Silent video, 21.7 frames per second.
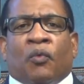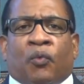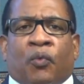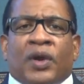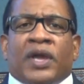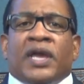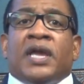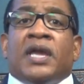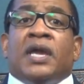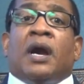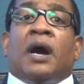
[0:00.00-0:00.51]

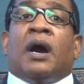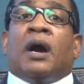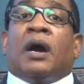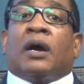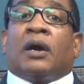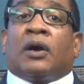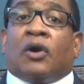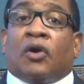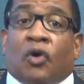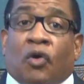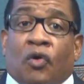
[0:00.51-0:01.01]
We
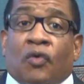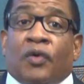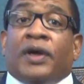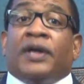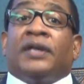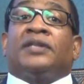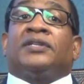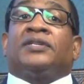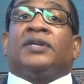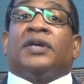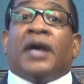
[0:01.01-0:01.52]
are
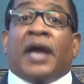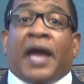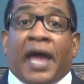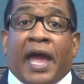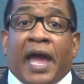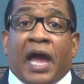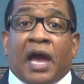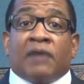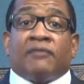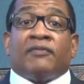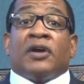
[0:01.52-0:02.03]
going to
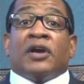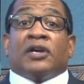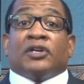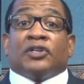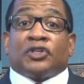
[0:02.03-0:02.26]
have